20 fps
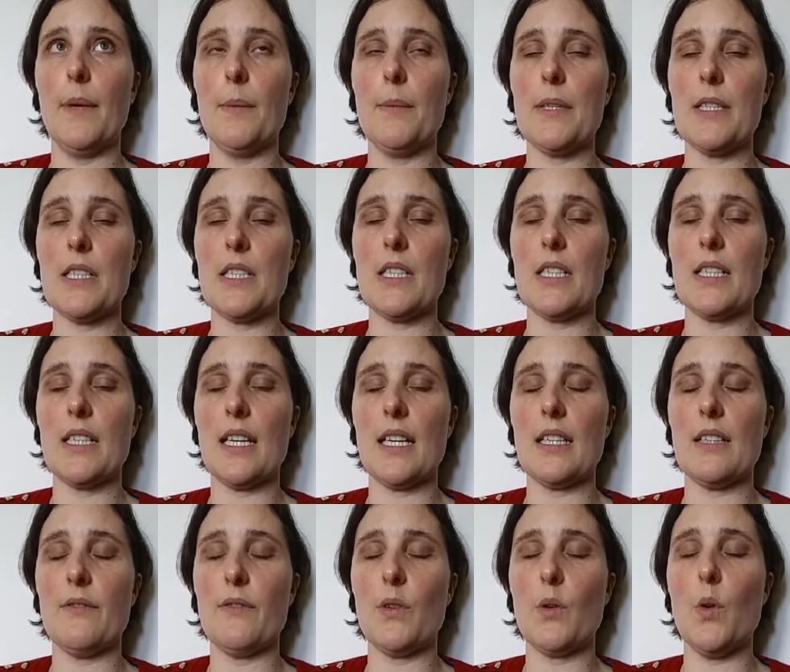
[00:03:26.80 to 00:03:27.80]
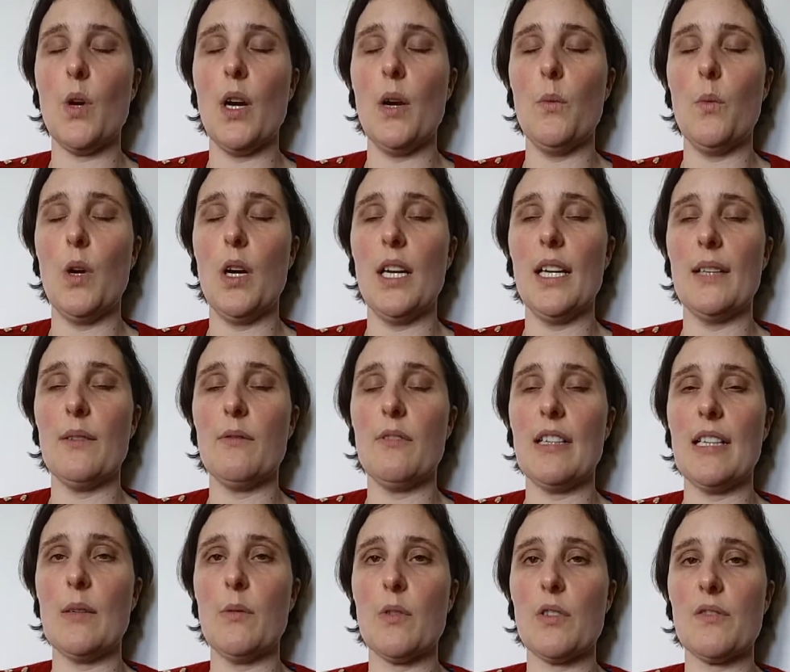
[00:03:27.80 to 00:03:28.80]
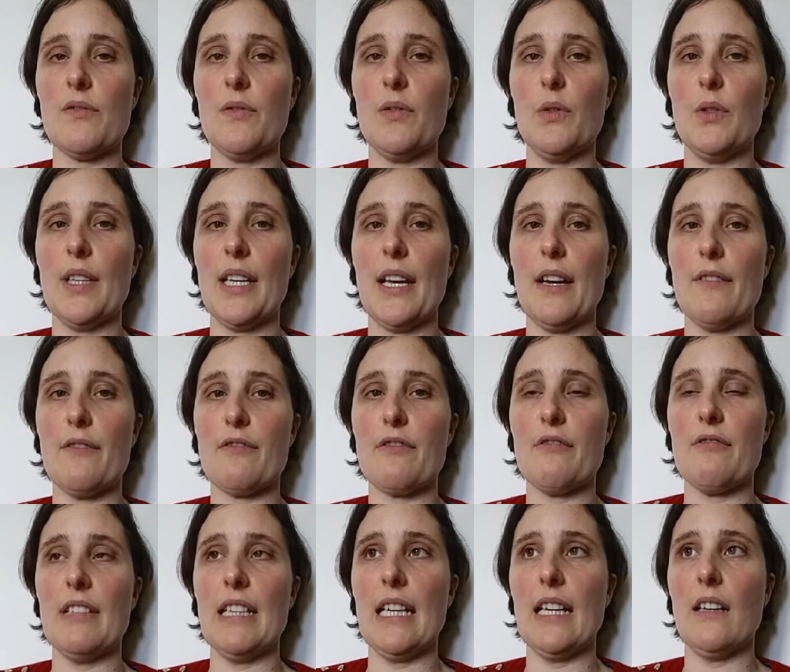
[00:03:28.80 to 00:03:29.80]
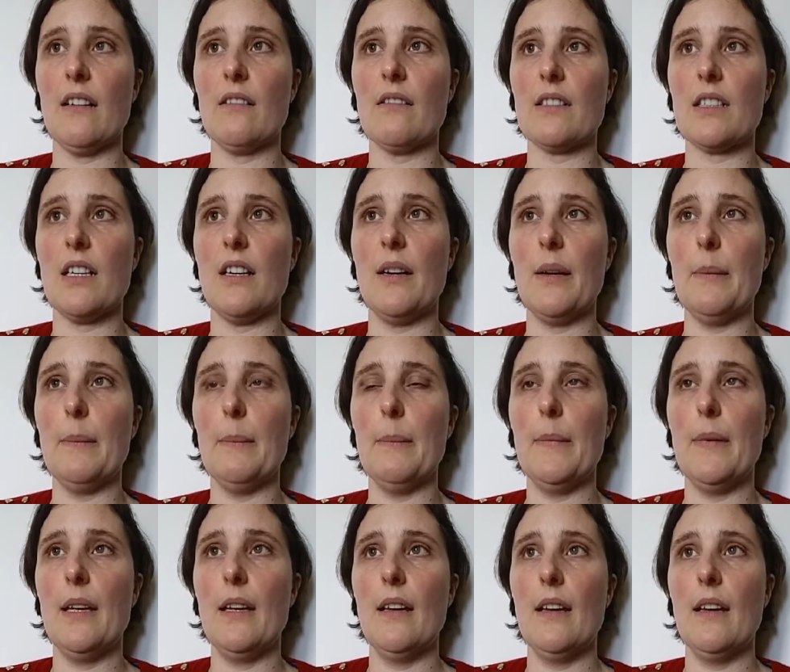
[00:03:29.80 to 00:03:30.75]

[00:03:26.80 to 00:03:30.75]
mean, she'd had it for quite a while. It really wasn't falling out for a really long time.